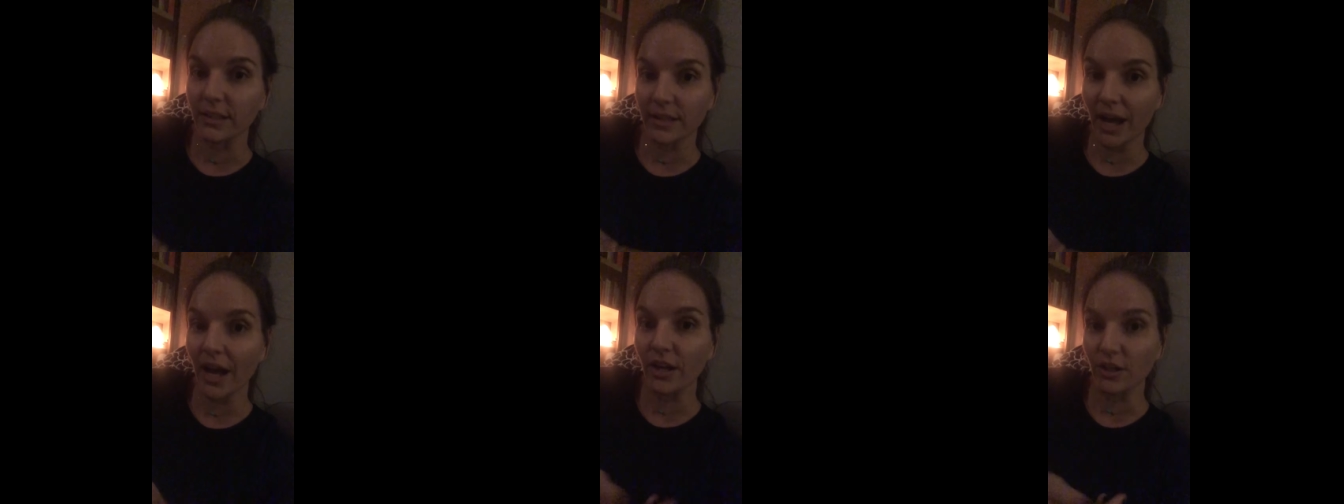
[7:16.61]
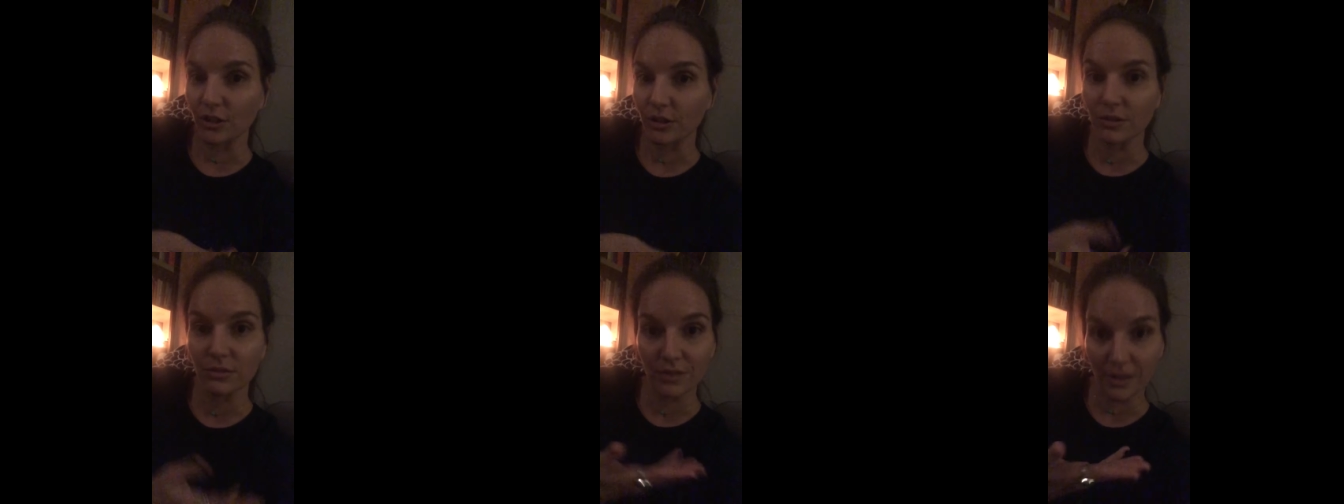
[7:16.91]
Yeah,
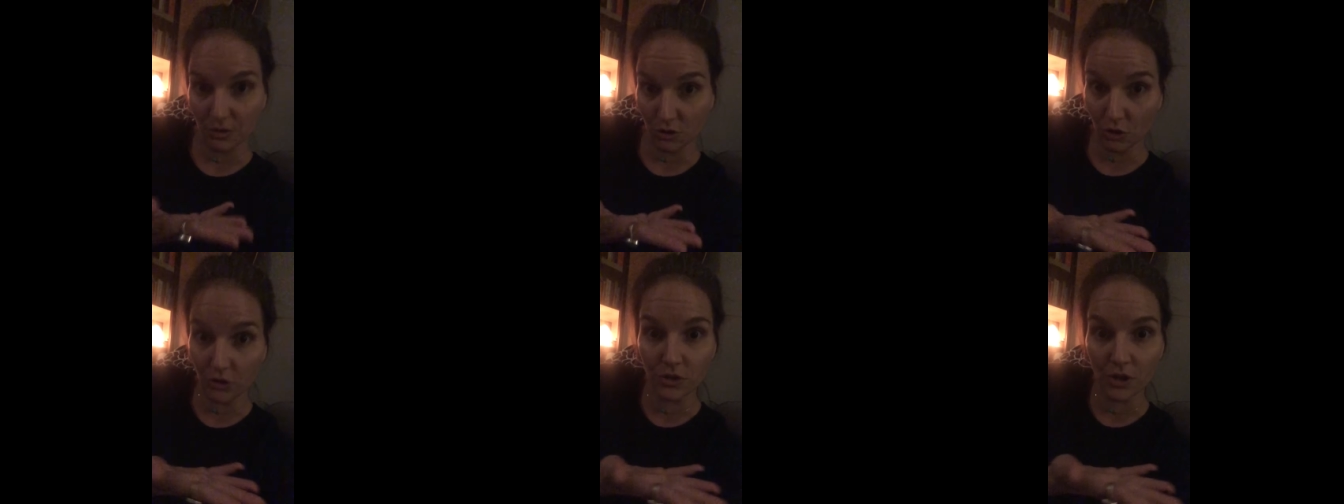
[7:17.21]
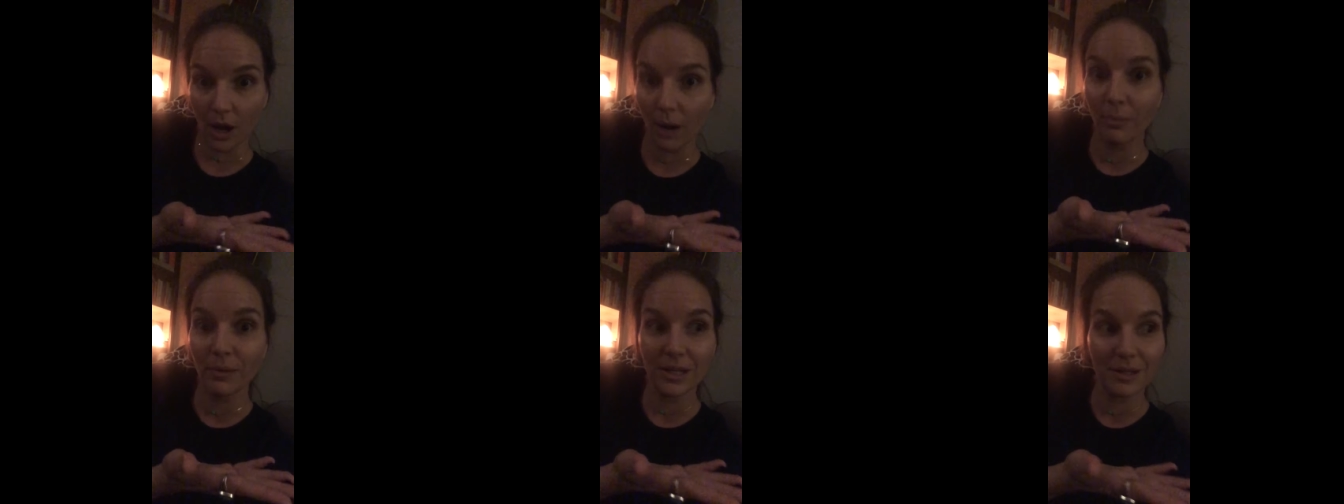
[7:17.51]
you're
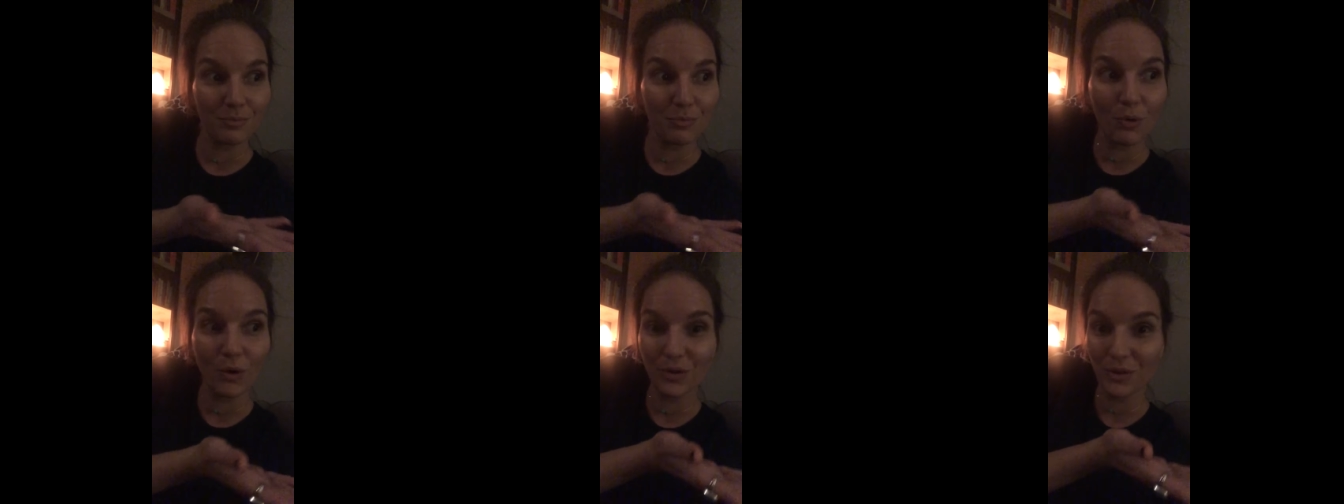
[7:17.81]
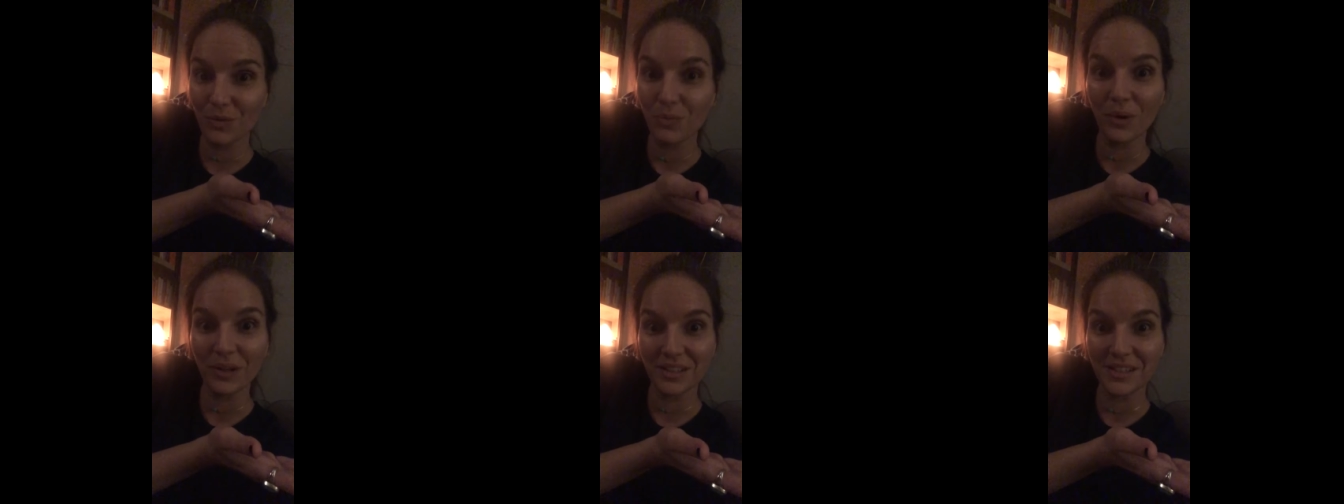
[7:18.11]
dominant in more
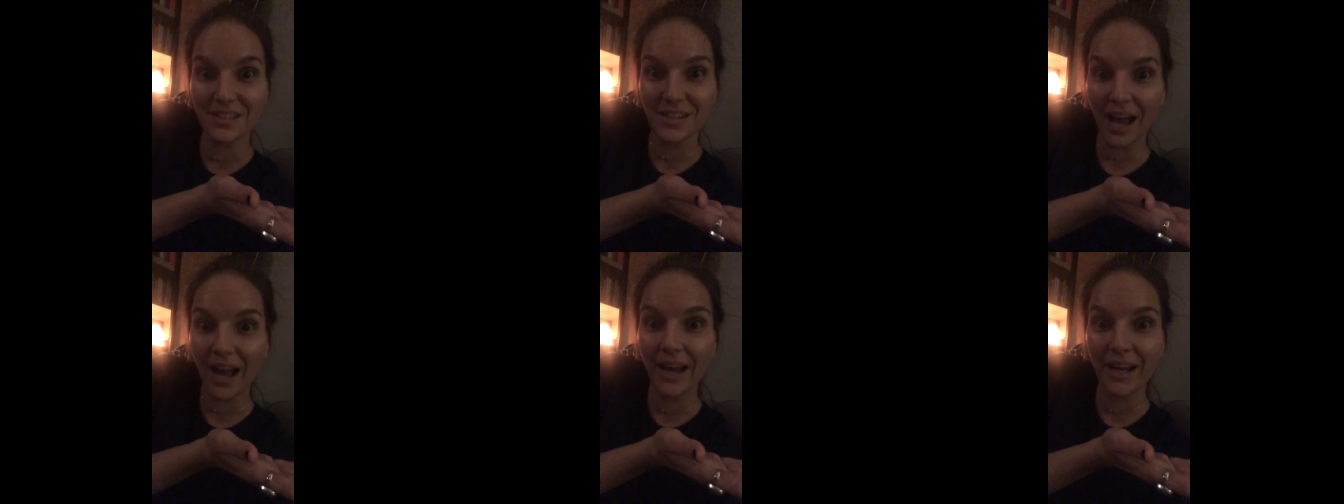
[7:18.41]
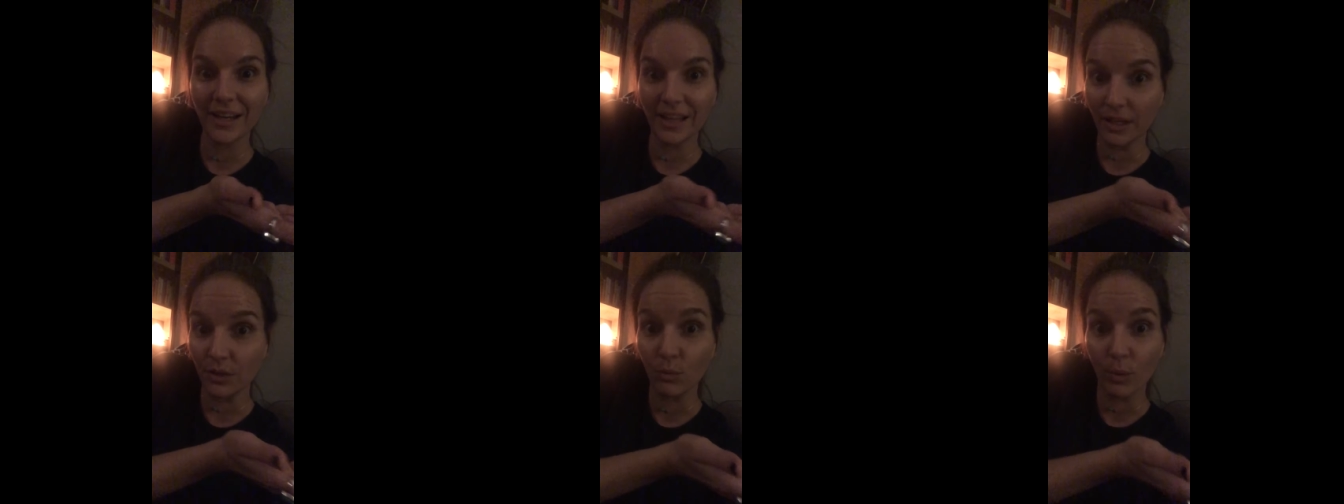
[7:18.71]
than one
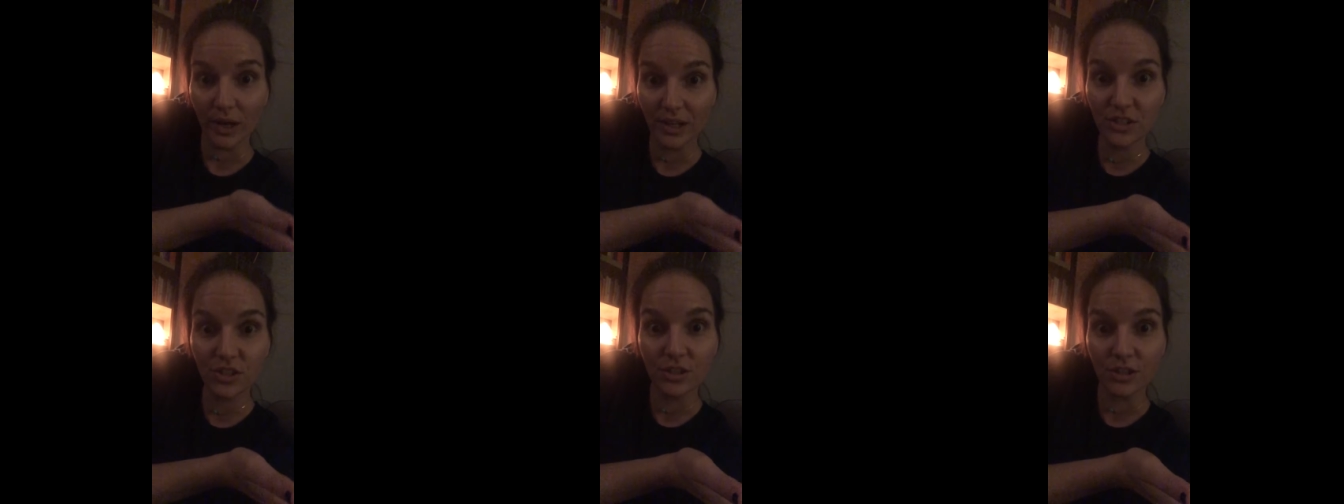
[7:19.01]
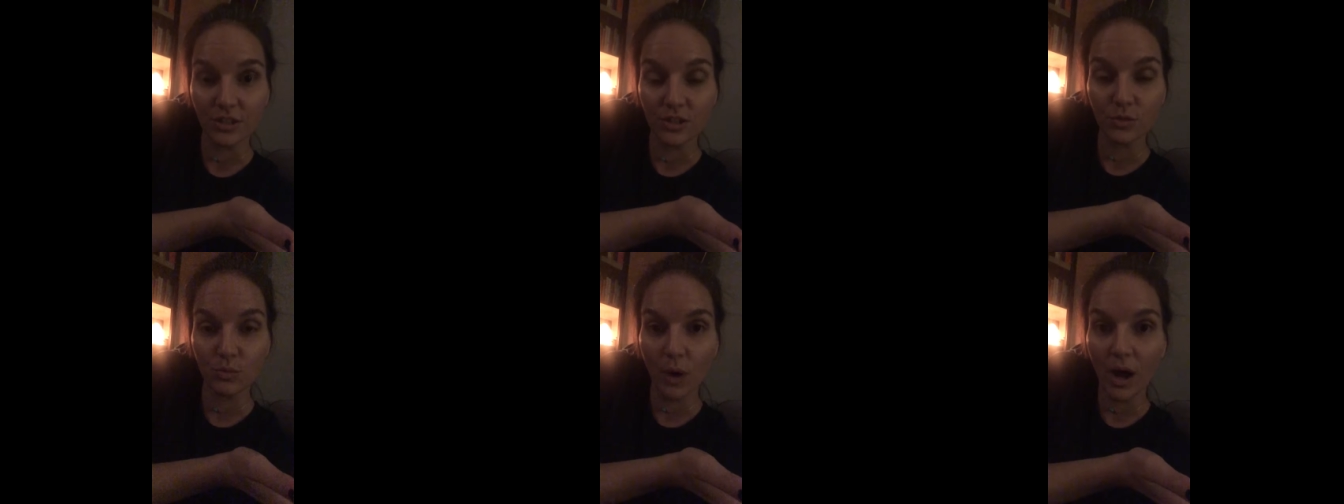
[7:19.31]
sign in
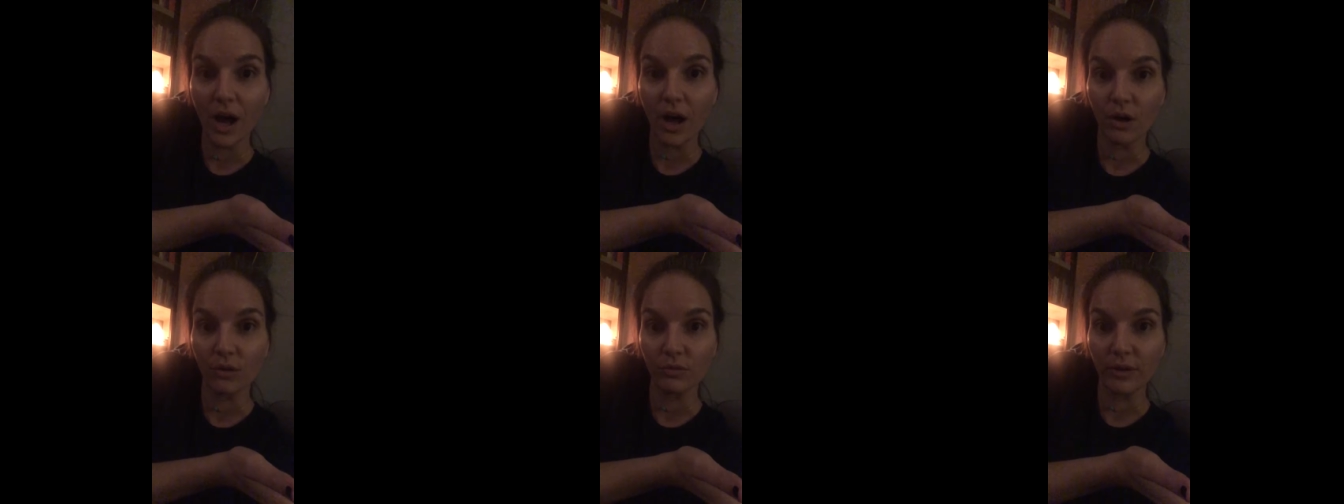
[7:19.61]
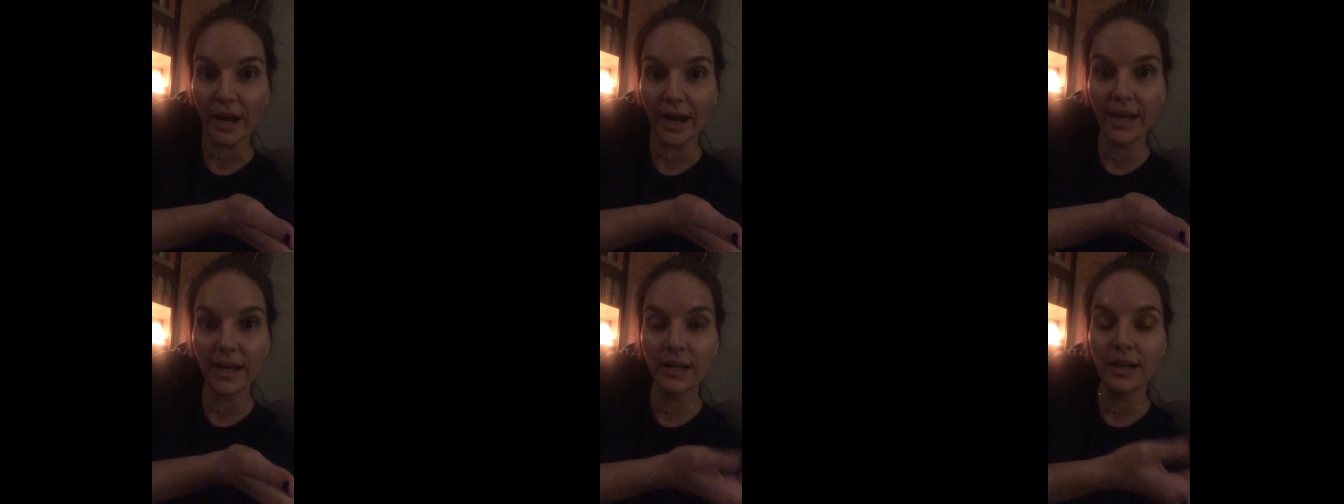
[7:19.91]
Western as well,
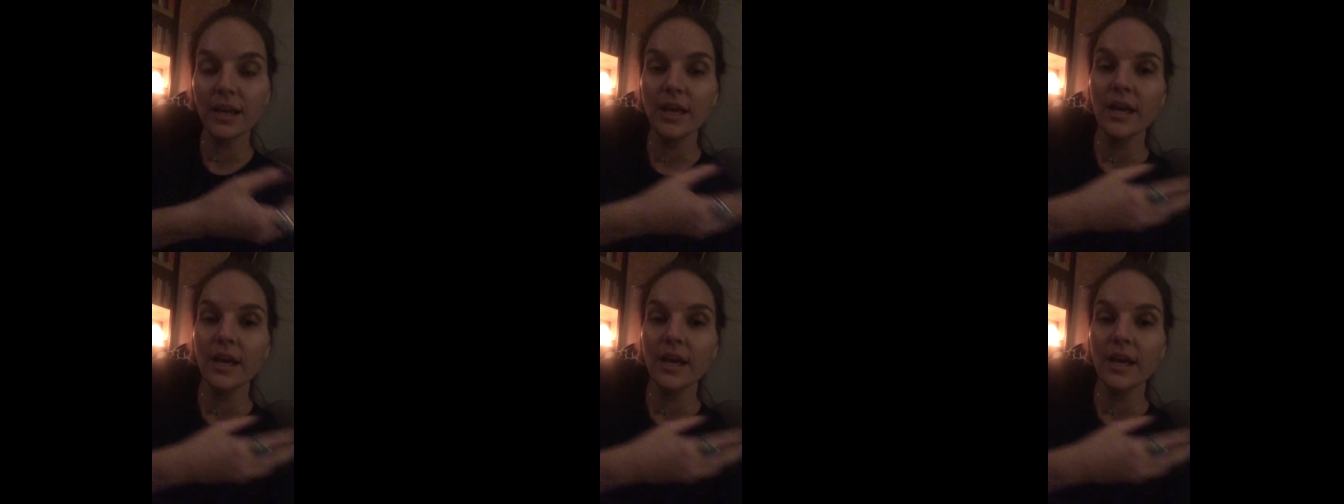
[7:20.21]
right?